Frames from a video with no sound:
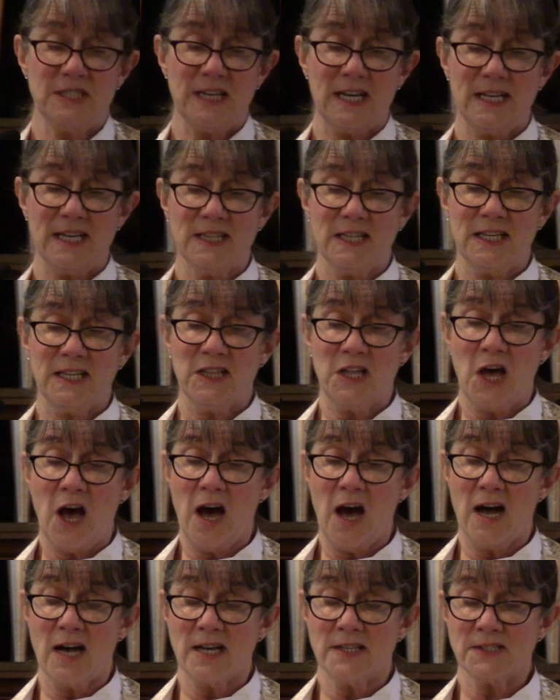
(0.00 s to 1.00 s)
daily
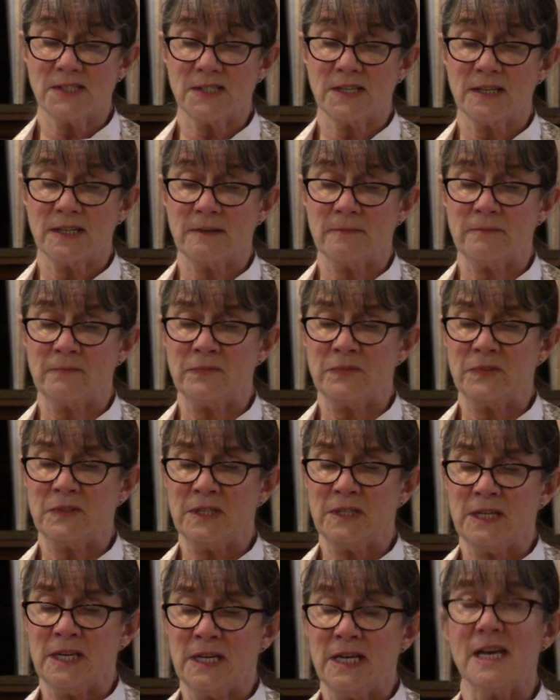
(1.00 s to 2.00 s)
loss,
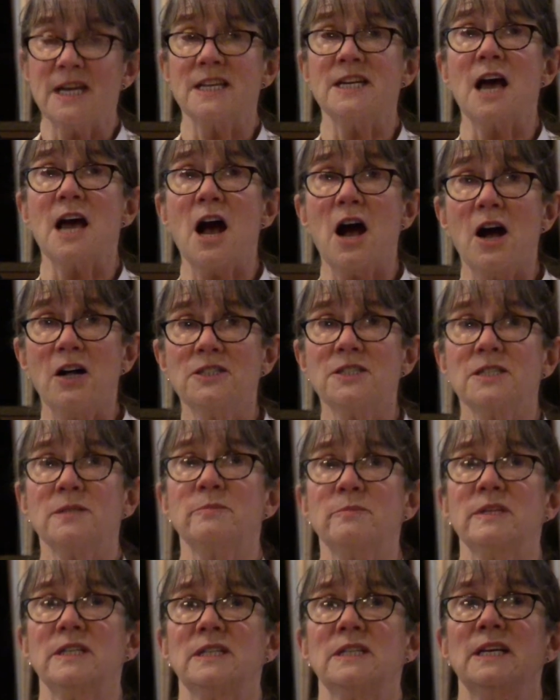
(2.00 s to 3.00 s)
and
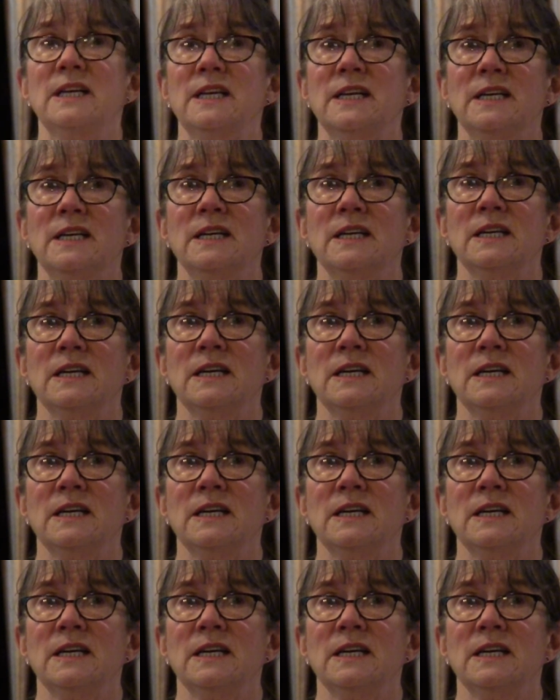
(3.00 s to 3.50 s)
ultimately,